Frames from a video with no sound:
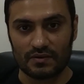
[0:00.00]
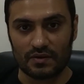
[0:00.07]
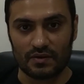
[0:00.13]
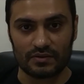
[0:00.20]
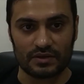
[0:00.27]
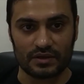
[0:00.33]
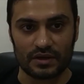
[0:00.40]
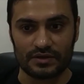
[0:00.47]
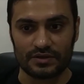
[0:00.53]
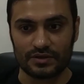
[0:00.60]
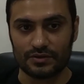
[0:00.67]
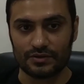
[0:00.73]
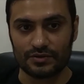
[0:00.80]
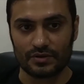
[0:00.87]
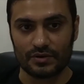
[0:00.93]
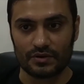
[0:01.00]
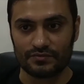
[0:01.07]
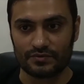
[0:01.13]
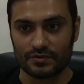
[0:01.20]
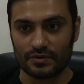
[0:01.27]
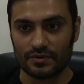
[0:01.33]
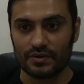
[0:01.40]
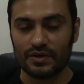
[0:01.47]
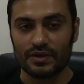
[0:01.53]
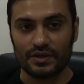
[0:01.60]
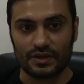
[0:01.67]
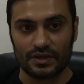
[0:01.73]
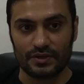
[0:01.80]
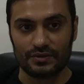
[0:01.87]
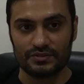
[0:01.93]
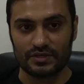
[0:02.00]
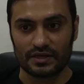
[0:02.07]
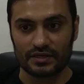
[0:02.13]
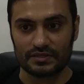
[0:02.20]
or the continuity of your ketogenic